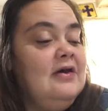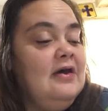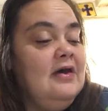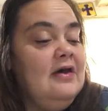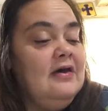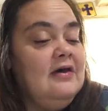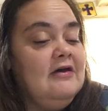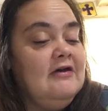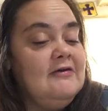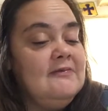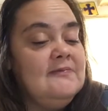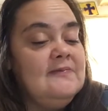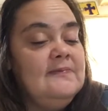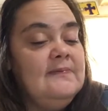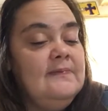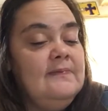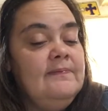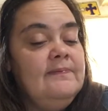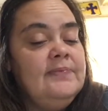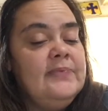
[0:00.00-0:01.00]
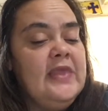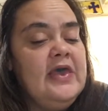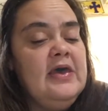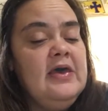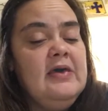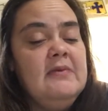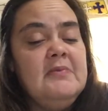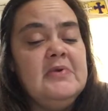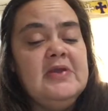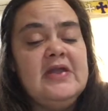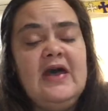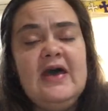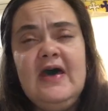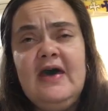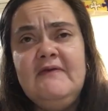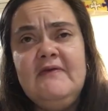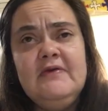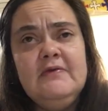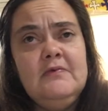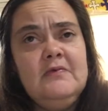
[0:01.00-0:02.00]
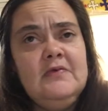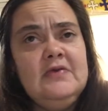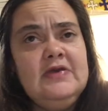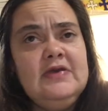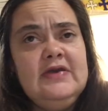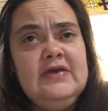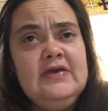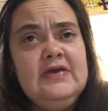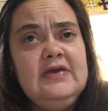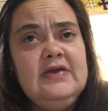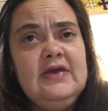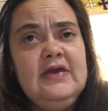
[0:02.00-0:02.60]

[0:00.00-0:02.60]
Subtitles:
But I haven't really,